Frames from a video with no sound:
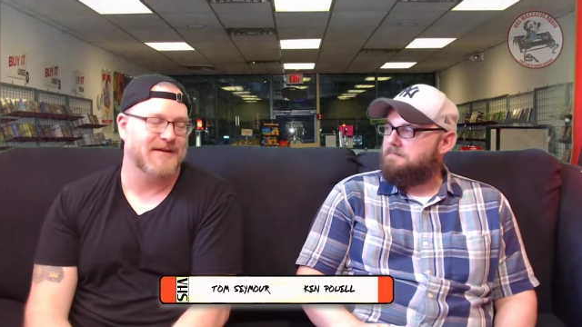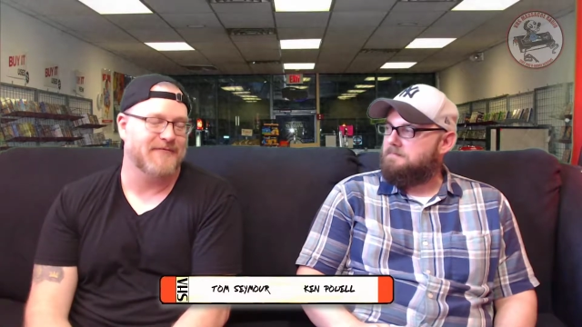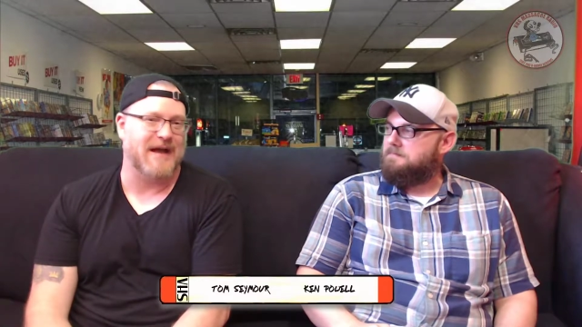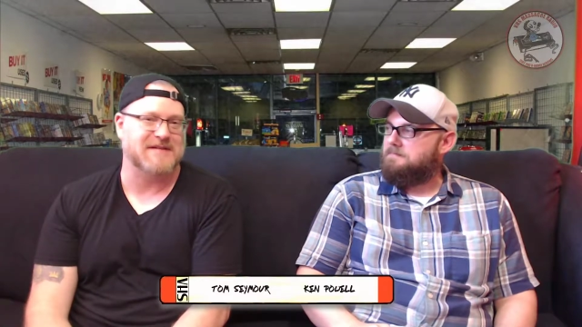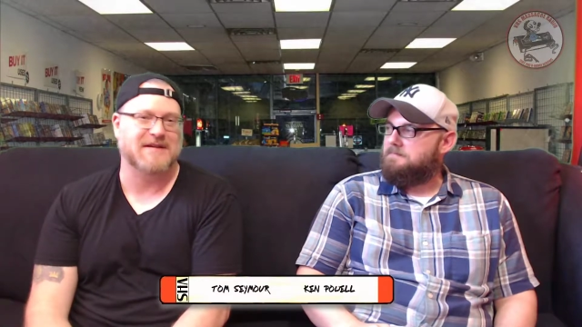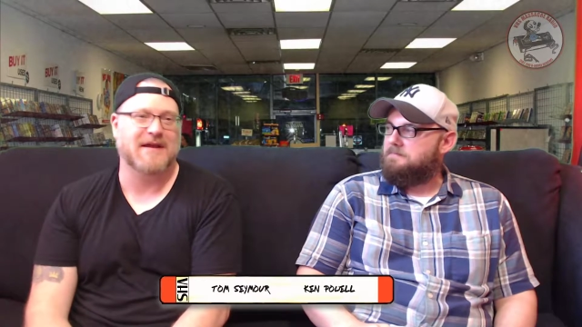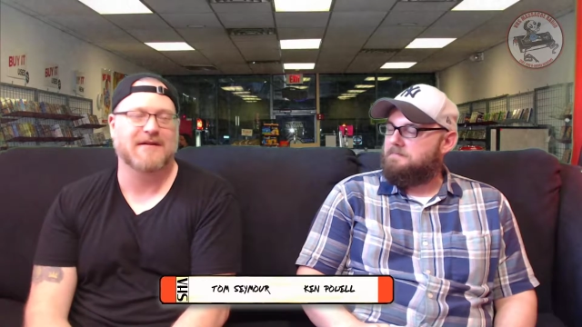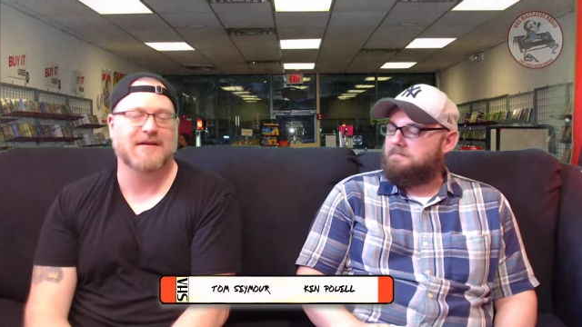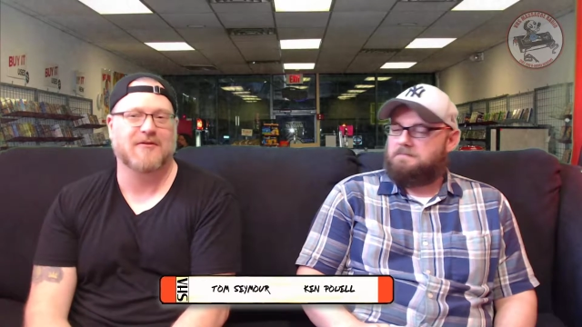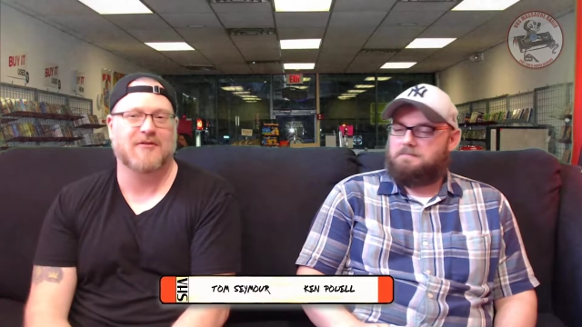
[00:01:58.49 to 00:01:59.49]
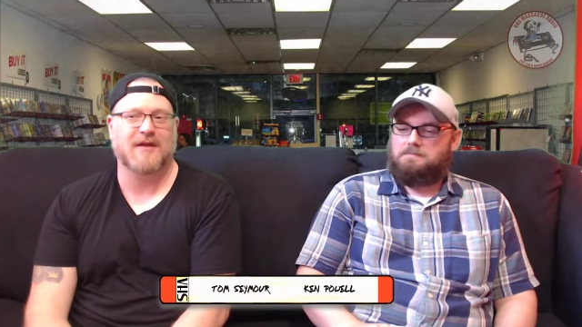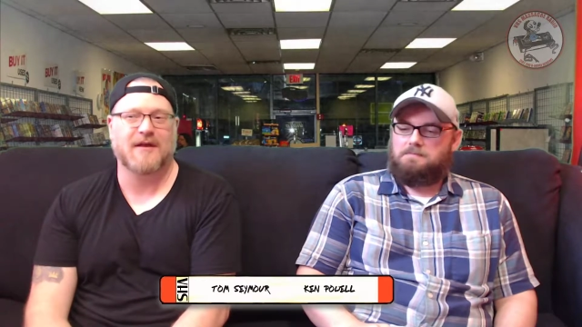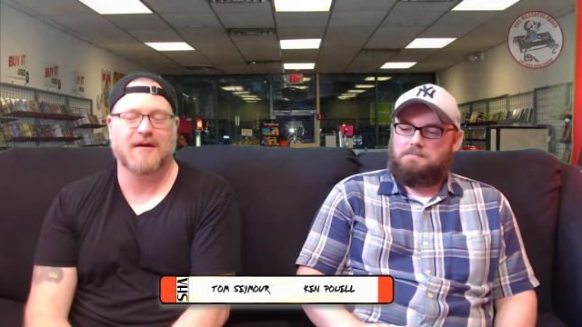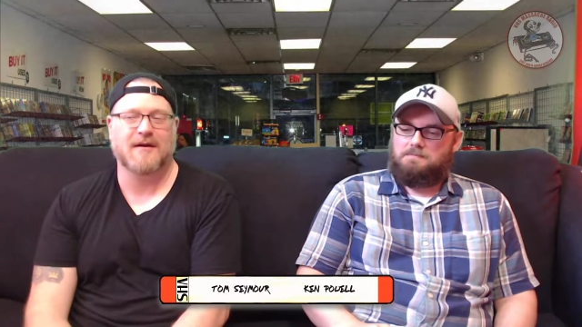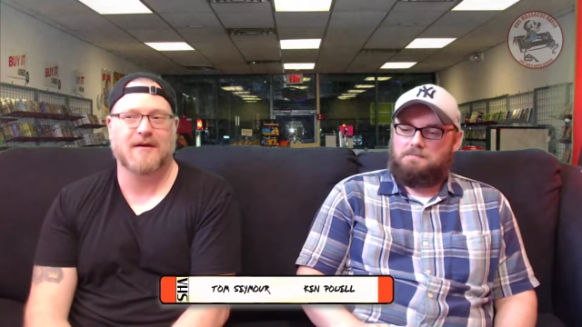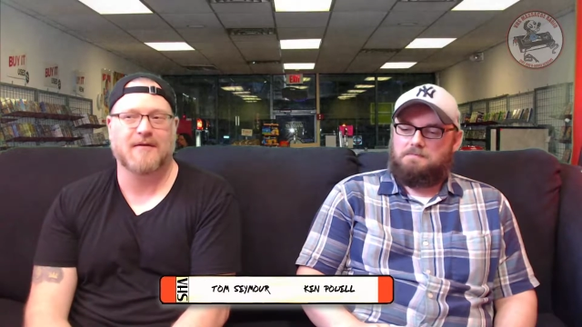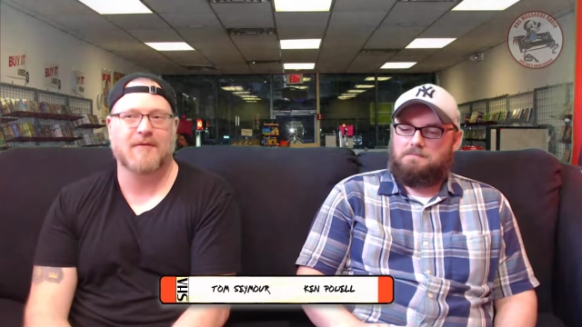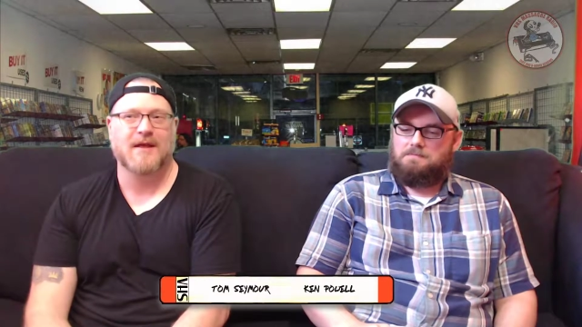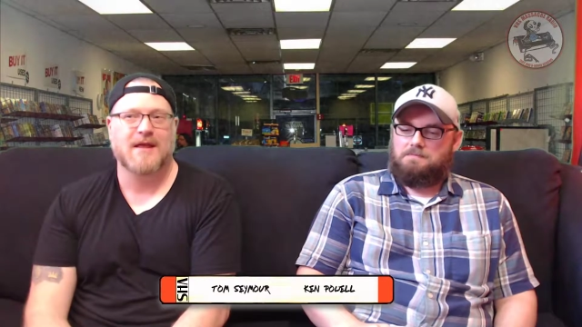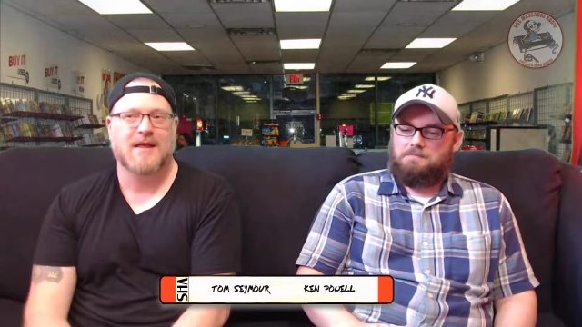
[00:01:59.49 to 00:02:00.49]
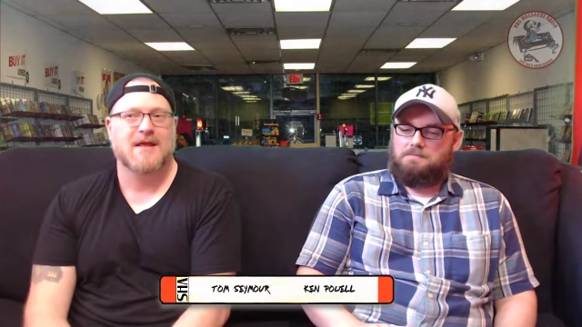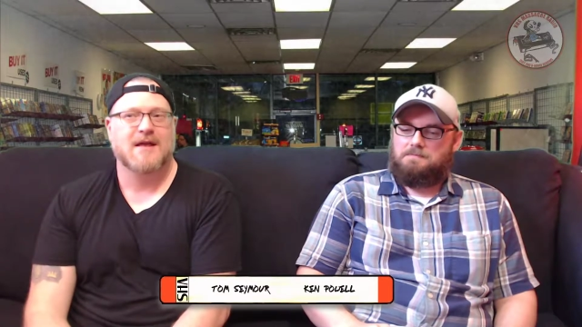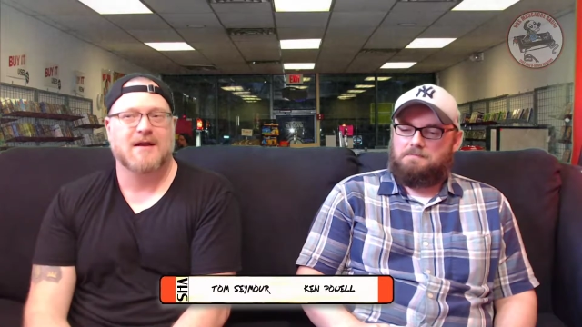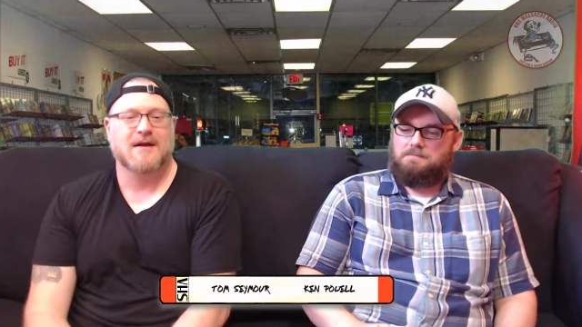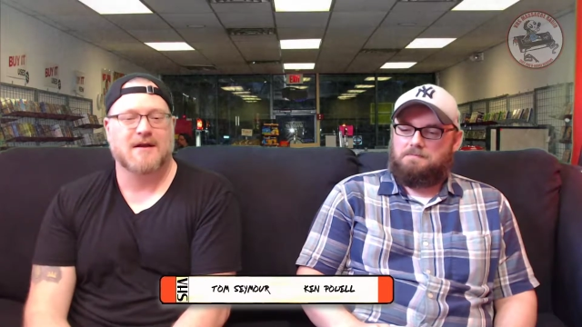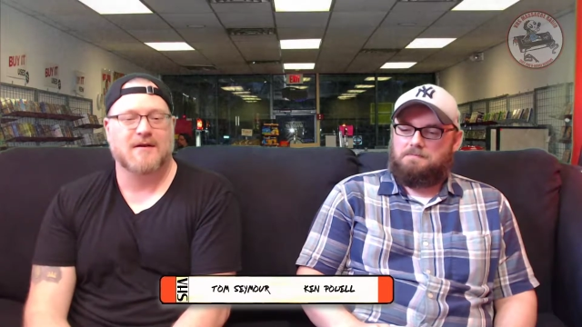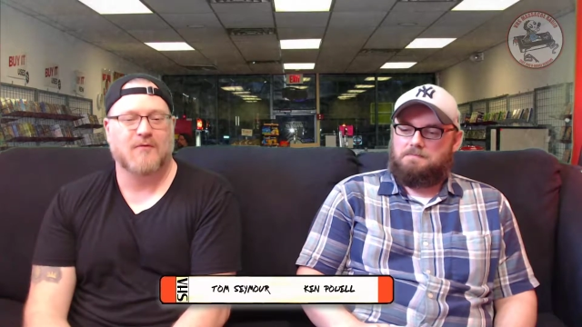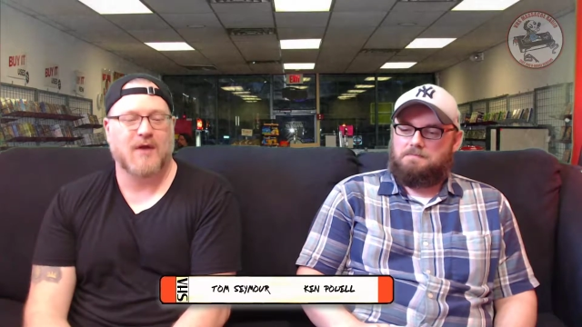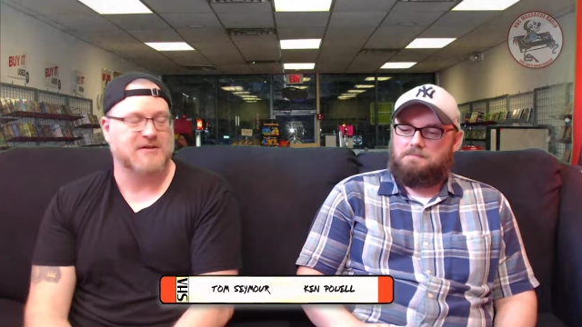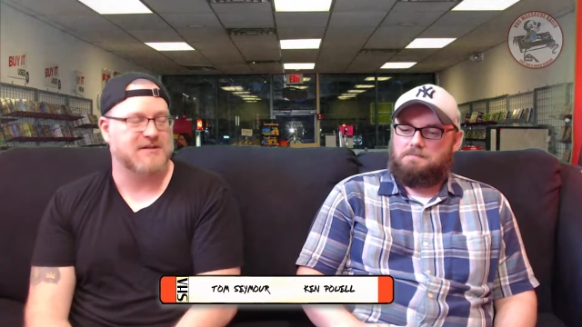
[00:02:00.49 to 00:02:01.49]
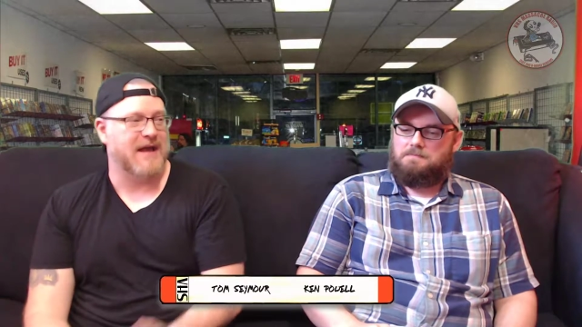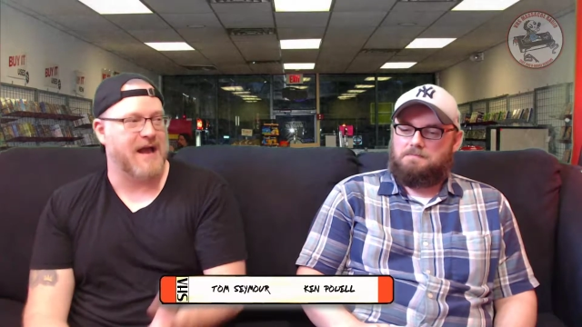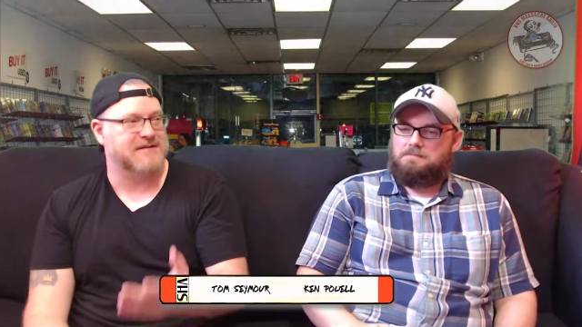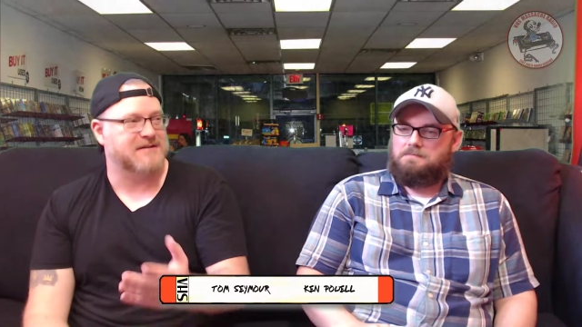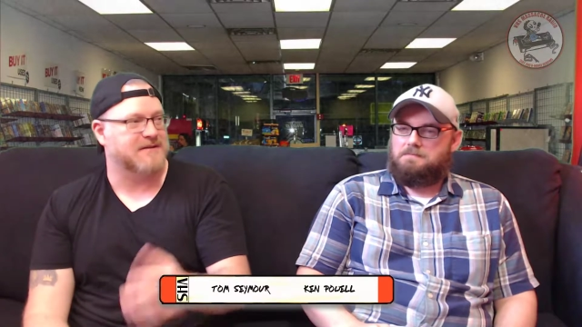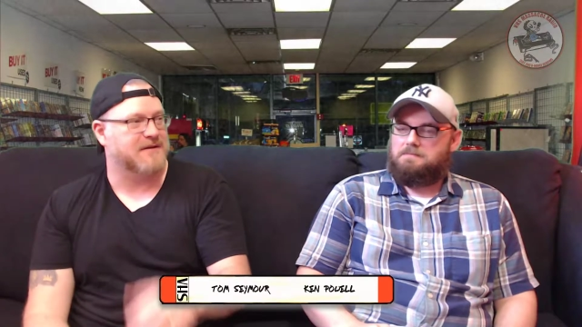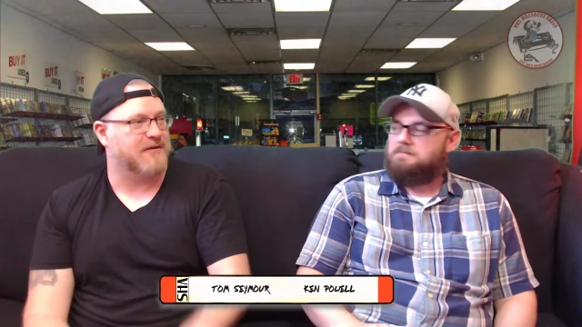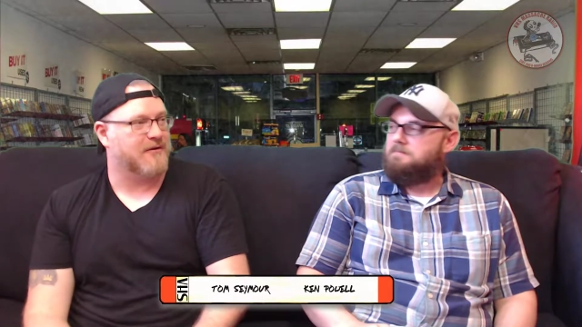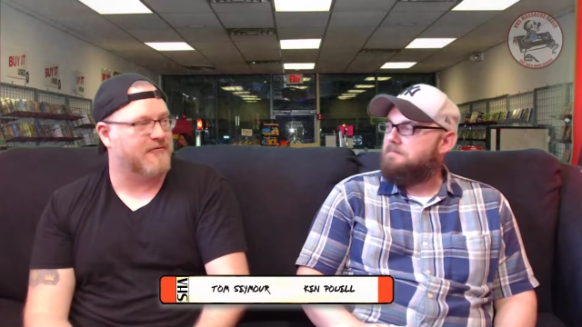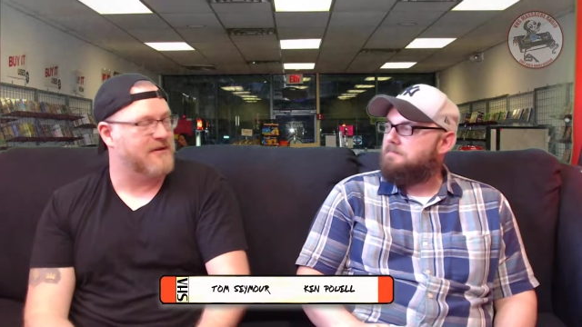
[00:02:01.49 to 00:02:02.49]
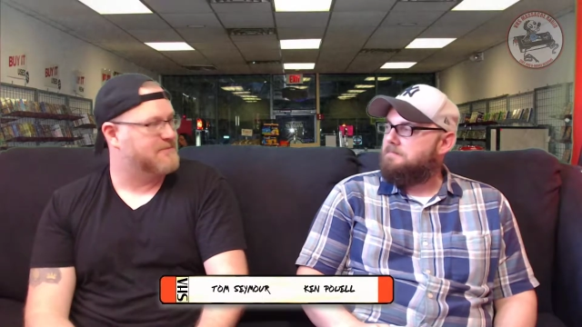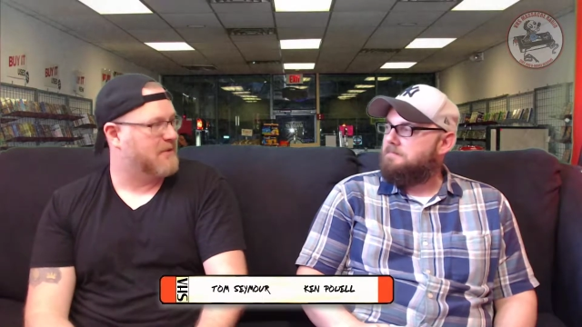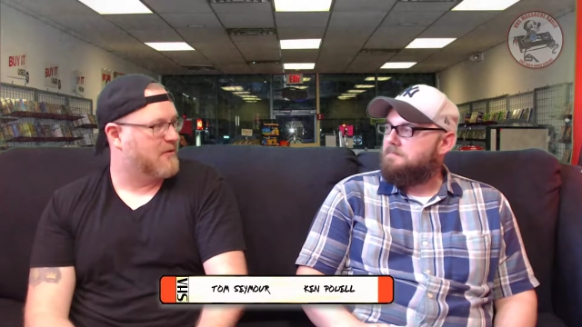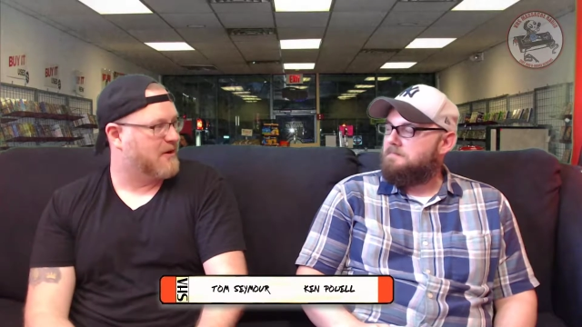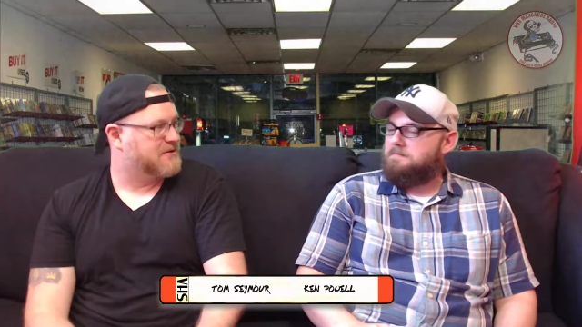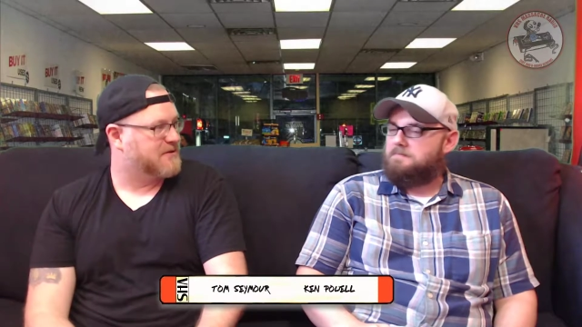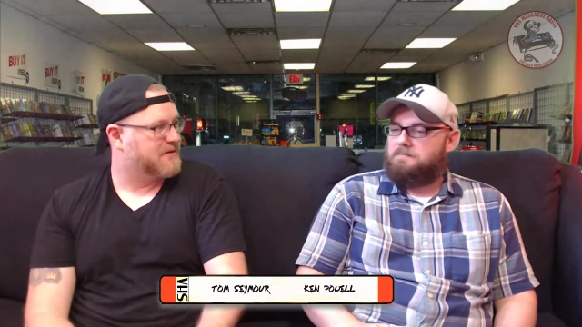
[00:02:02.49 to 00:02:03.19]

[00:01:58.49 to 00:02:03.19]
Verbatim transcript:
Speaker 1: fascinating thing. Uh, uh we actually asked the uh, Facebook question.